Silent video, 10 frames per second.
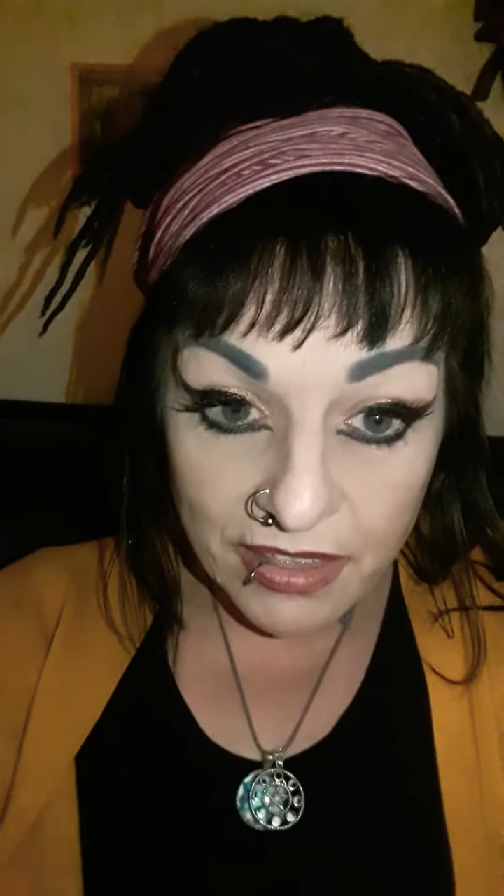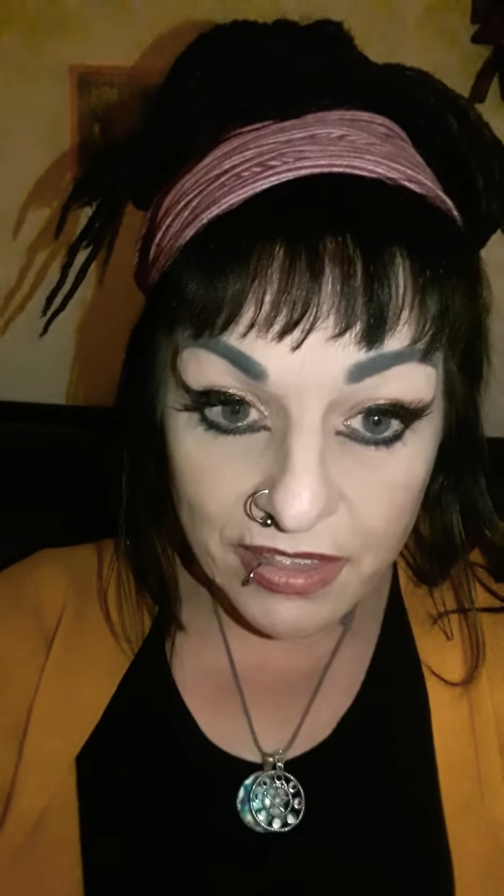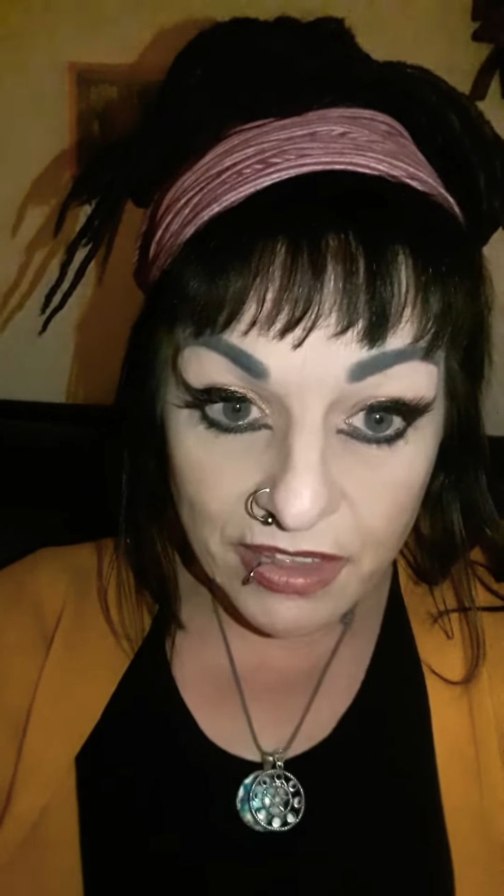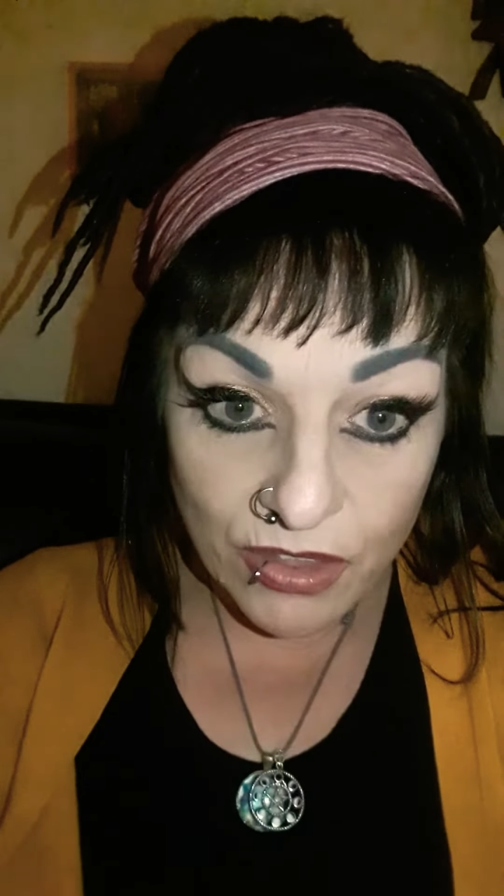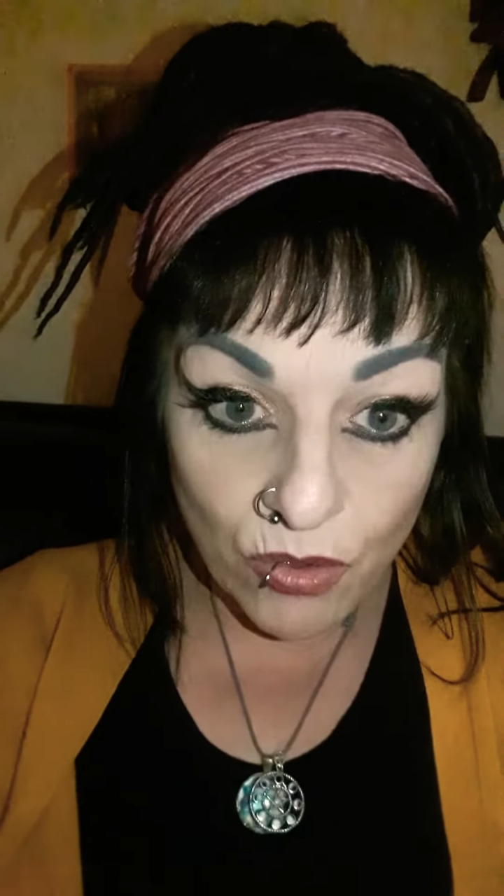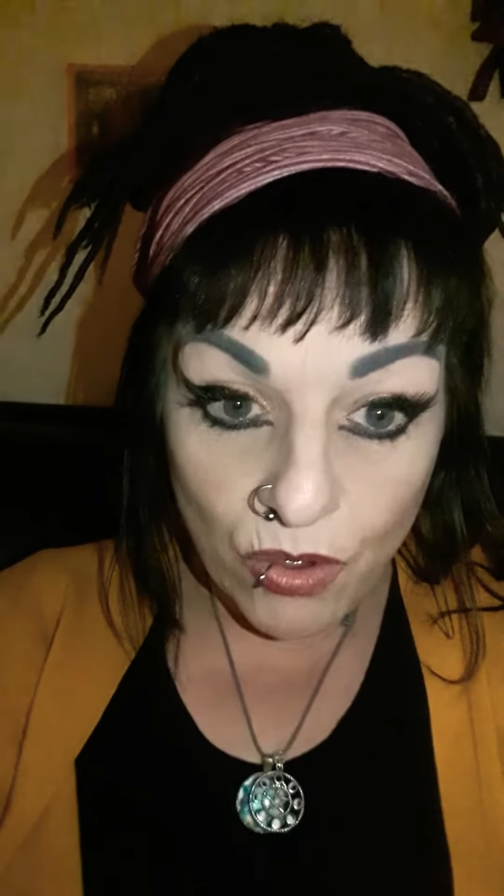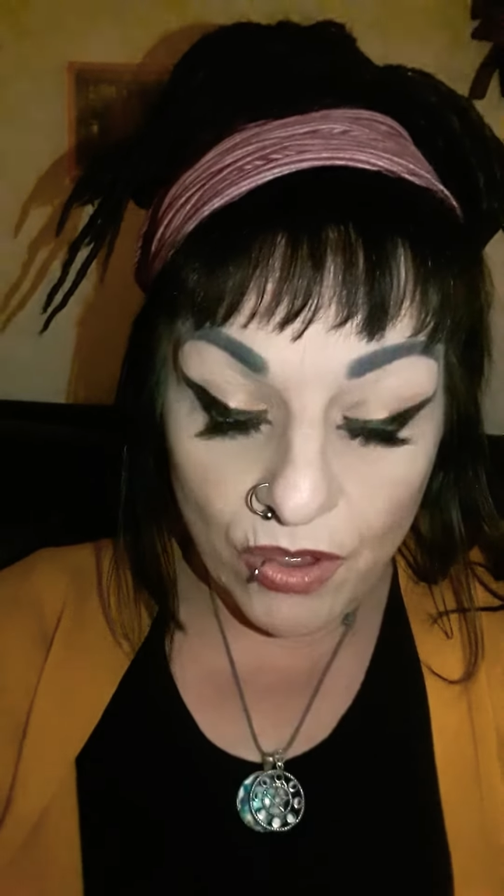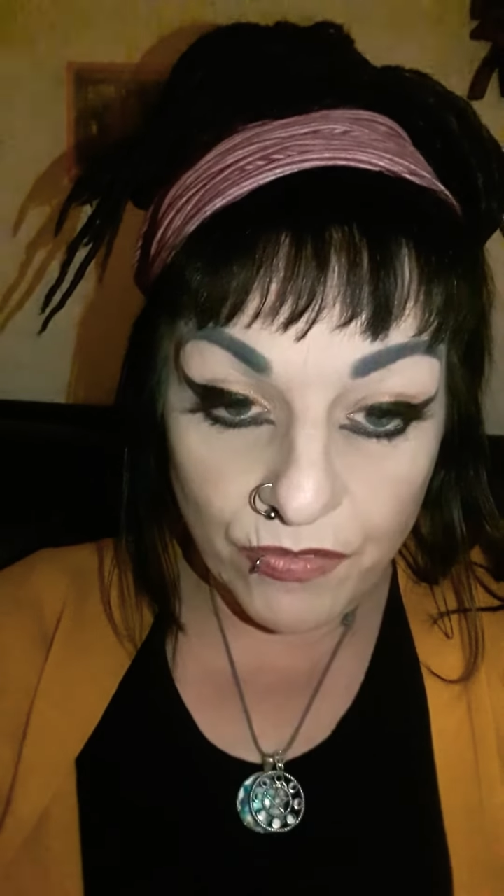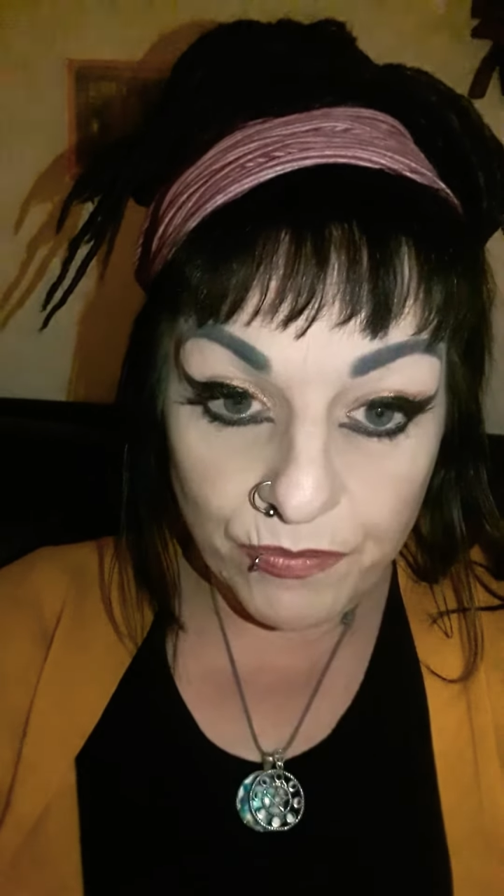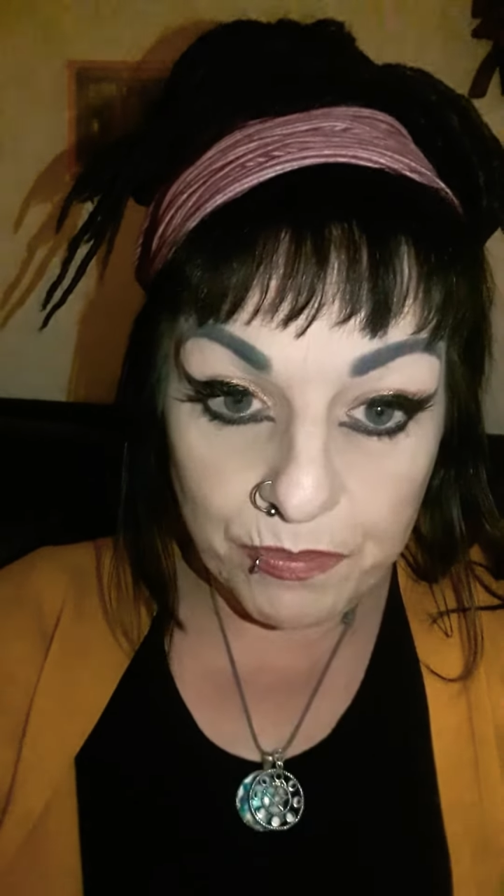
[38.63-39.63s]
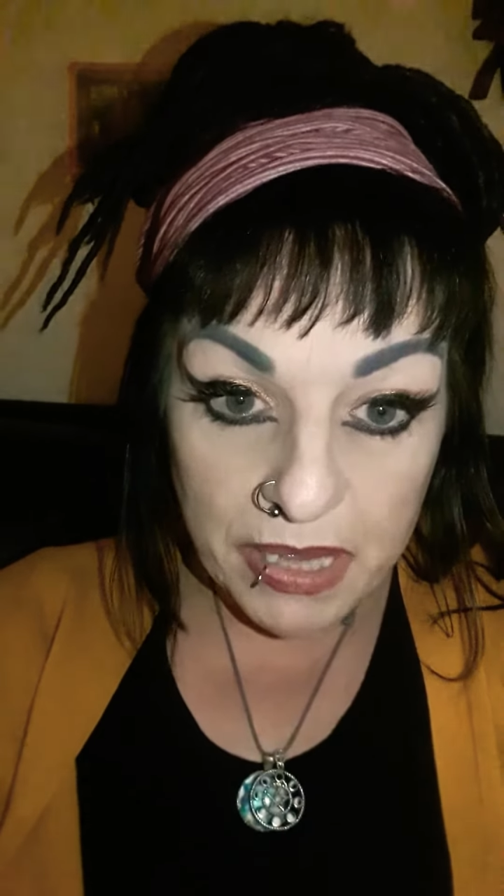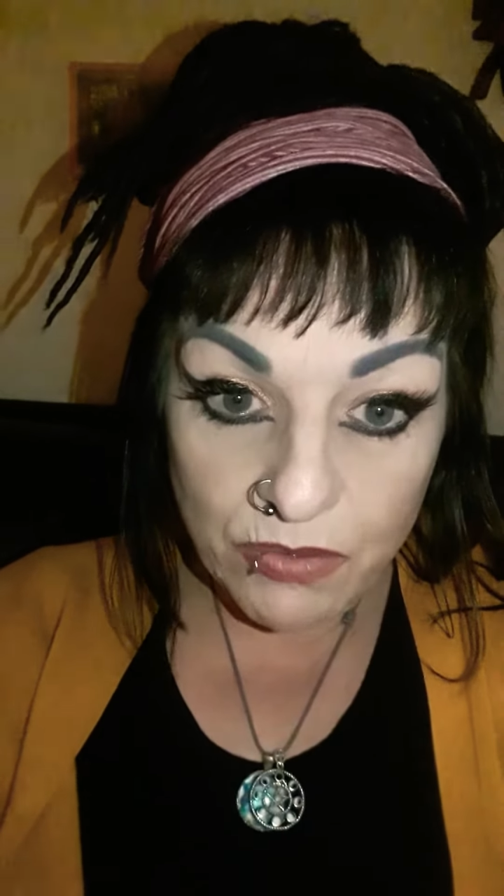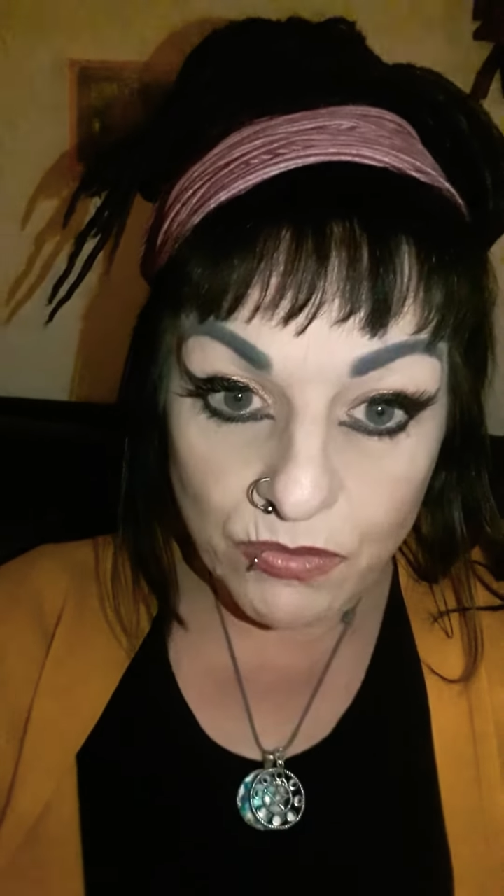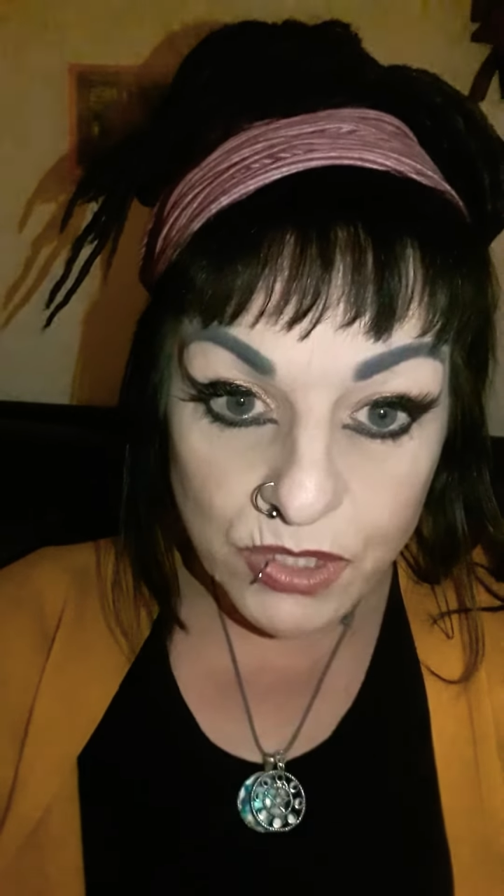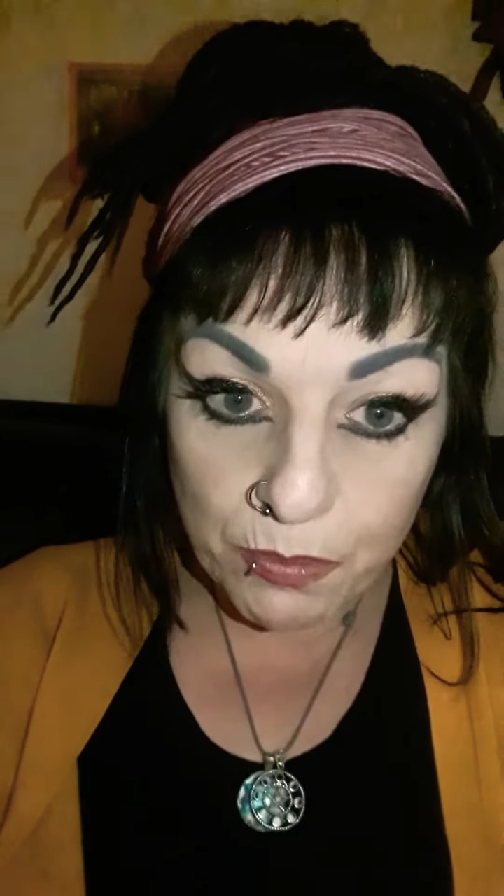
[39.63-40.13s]
the thought of being
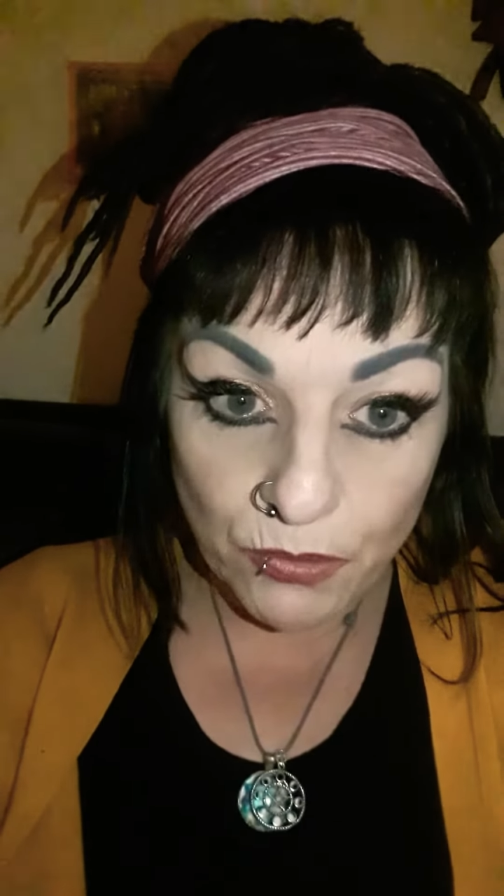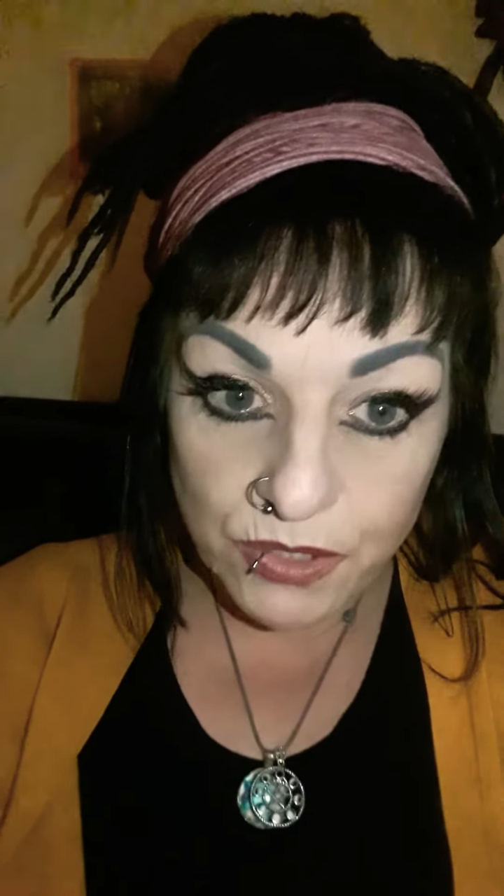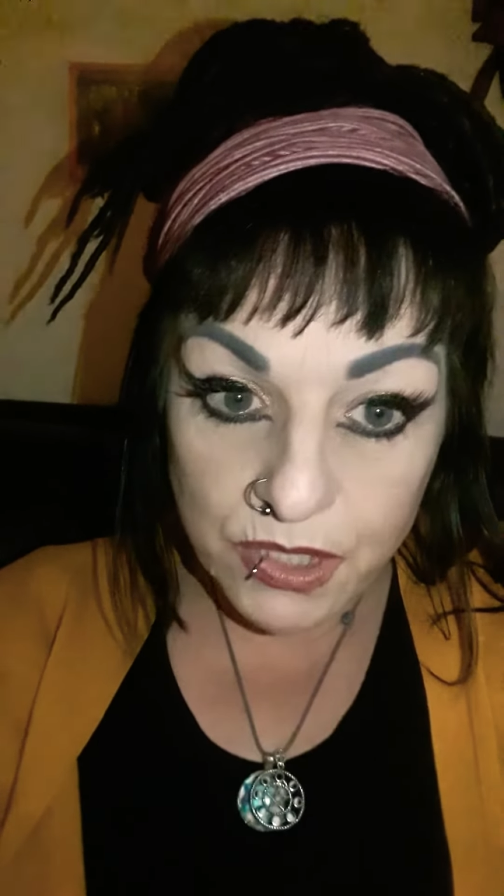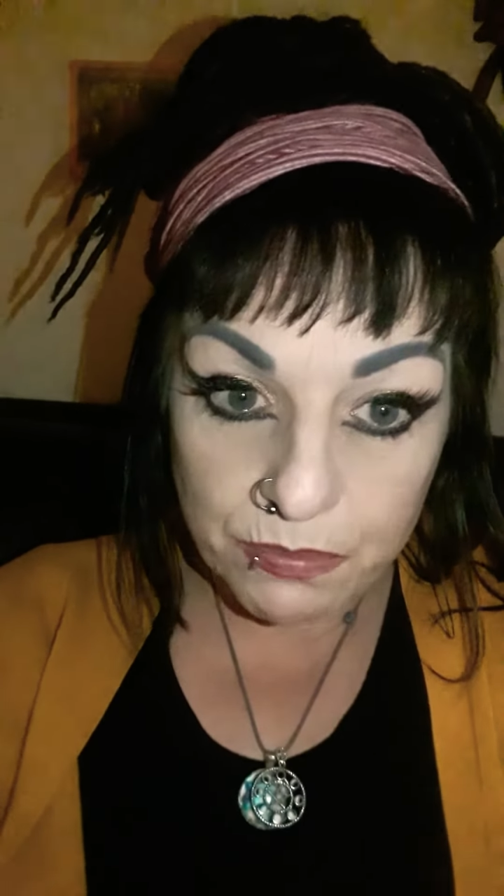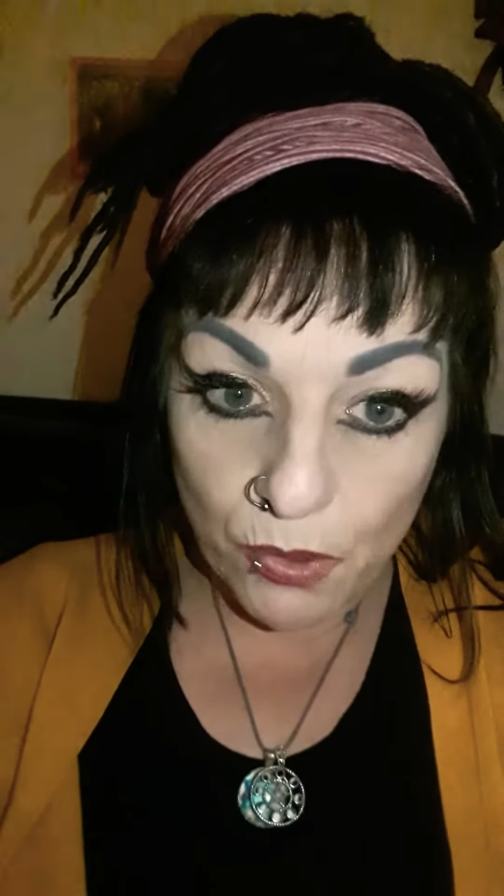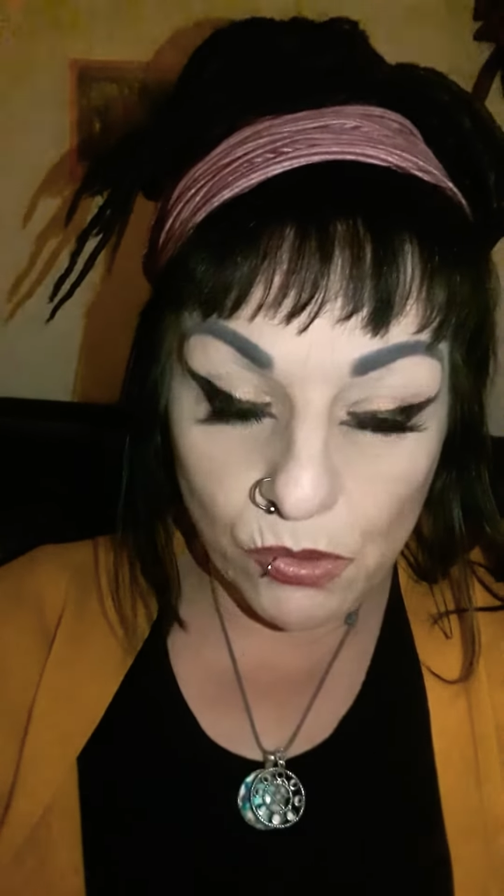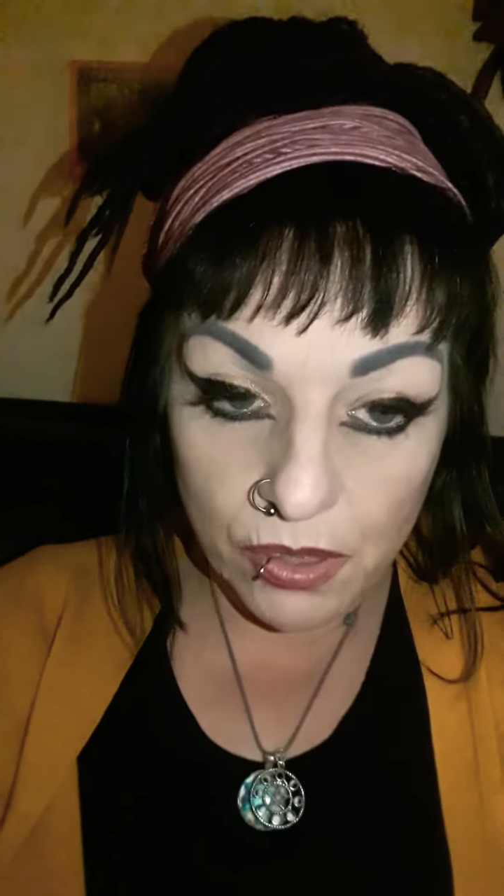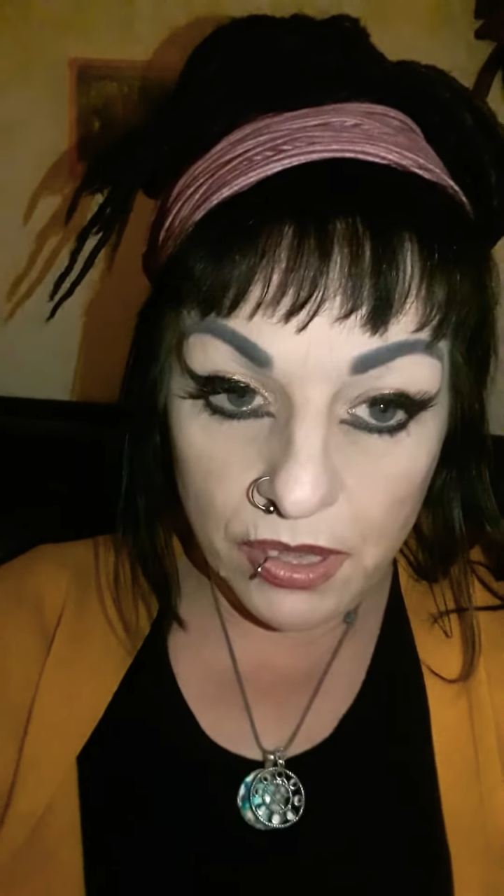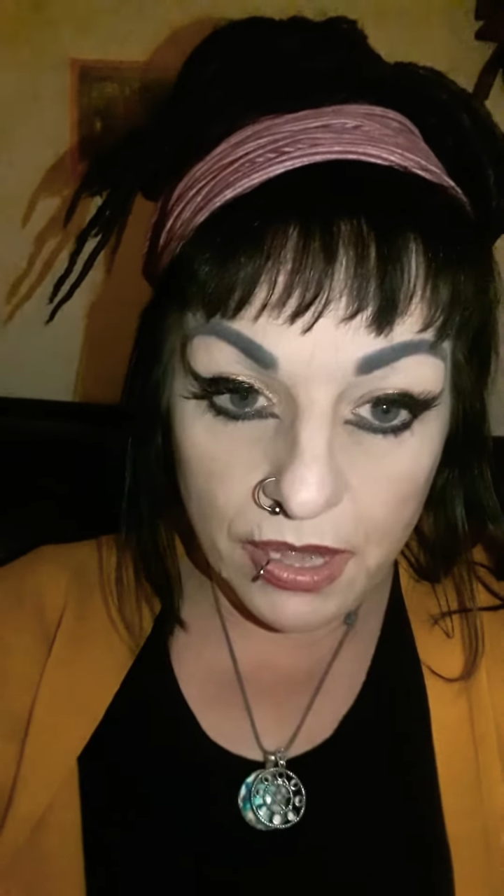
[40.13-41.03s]
responsible